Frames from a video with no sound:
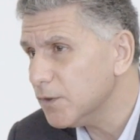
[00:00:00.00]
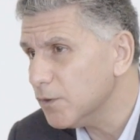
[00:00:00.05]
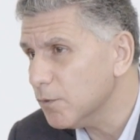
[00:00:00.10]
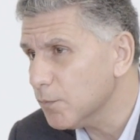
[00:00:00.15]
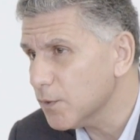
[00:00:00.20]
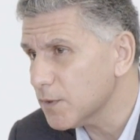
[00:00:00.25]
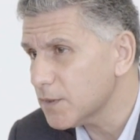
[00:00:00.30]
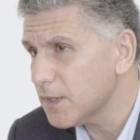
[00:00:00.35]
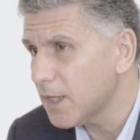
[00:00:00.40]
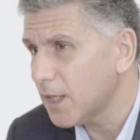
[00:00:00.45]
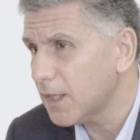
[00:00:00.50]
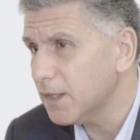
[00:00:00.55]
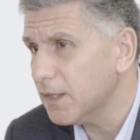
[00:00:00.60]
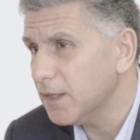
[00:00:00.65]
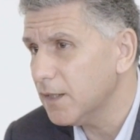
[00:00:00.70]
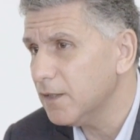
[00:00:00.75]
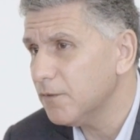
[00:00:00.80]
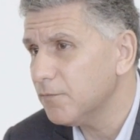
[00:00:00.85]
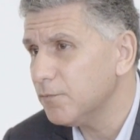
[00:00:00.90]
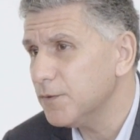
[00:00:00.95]
you most
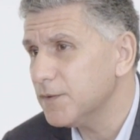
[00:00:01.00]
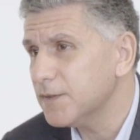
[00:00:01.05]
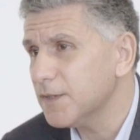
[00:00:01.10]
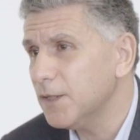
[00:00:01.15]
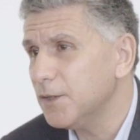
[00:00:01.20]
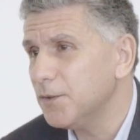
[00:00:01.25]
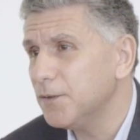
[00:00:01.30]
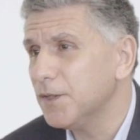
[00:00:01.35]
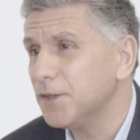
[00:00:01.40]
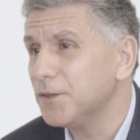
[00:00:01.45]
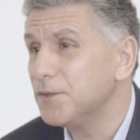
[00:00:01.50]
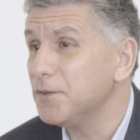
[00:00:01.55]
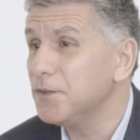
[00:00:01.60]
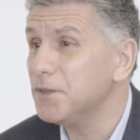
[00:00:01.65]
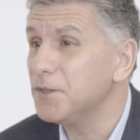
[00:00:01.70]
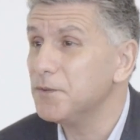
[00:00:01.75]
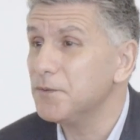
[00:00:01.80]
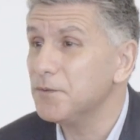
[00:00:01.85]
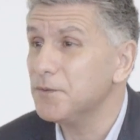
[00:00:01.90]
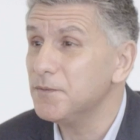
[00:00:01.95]
likely, if we tell you that you
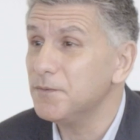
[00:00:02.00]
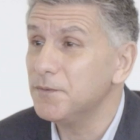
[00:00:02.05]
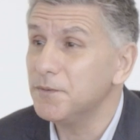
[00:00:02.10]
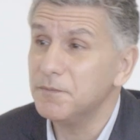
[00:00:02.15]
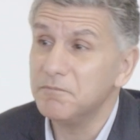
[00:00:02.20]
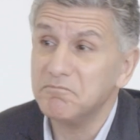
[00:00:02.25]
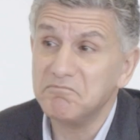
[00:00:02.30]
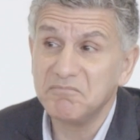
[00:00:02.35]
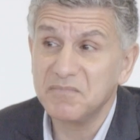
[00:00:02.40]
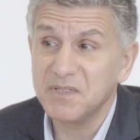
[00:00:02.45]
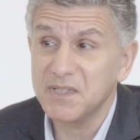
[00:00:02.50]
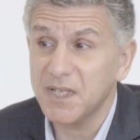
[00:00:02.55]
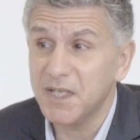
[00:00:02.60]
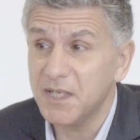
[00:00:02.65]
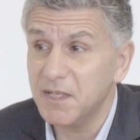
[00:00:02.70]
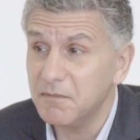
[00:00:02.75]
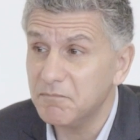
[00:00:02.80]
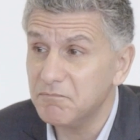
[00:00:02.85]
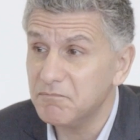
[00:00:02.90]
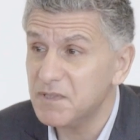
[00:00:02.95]
need to do,
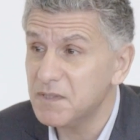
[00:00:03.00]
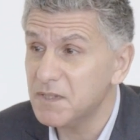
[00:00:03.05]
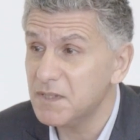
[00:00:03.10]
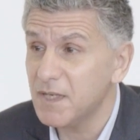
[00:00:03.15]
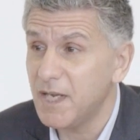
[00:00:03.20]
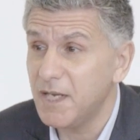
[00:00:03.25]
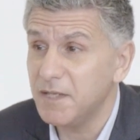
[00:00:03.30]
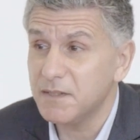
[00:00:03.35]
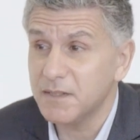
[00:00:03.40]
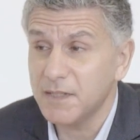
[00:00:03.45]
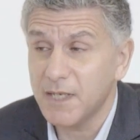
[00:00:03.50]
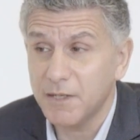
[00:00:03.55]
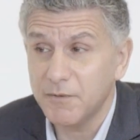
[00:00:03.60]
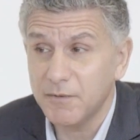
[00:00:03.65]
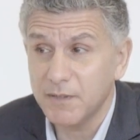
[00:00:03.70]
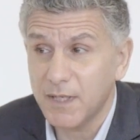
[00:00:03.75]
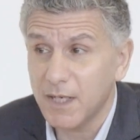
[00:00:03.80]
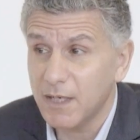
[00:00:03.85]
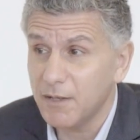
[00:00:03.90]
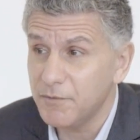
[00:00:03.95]
say,
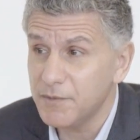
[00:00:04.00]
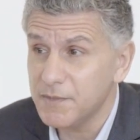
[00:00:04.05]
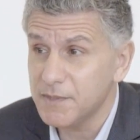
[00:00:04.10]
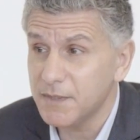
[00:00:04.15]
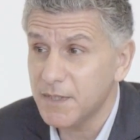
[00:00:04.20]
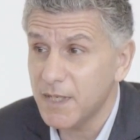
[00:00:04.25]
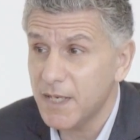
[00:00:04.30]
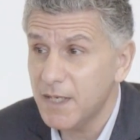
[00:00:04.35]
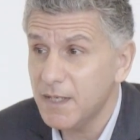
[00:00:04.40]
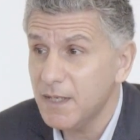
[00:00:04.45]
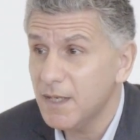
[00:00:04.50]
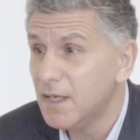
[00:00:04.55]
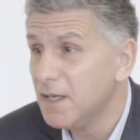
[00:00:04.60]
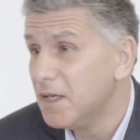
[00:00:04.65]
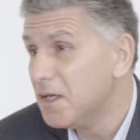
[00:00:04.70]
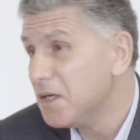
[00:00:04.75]
1,800 calories a day,